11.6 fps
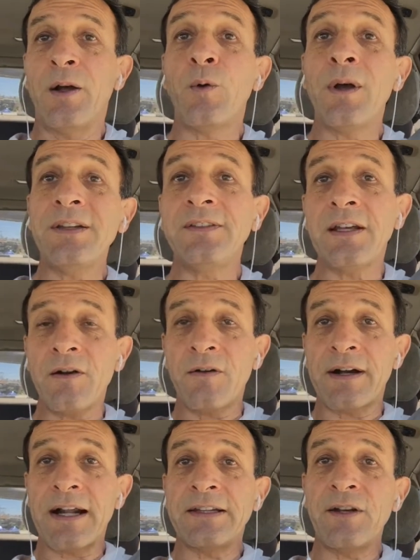What is the
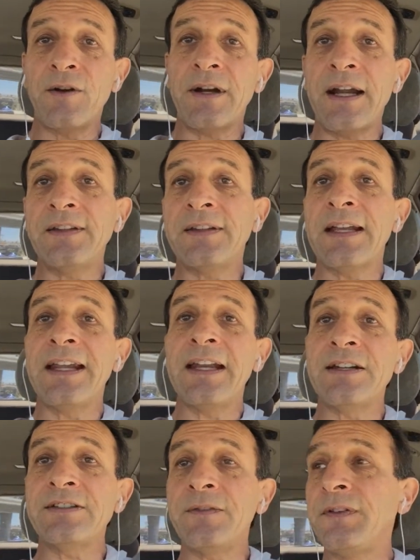aura? The aura is an
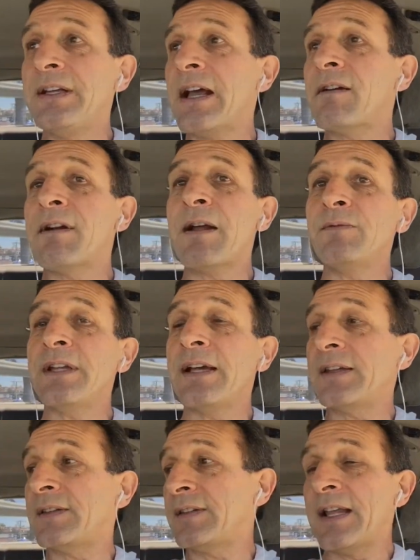energy field around
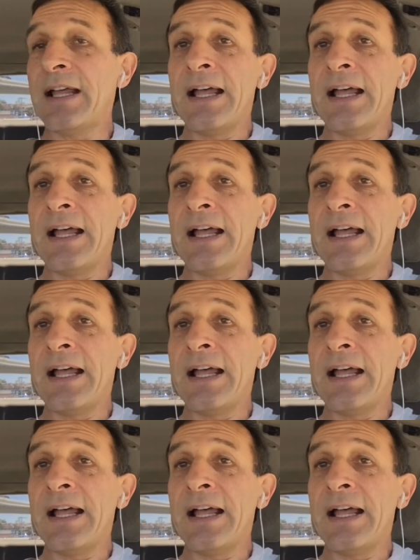us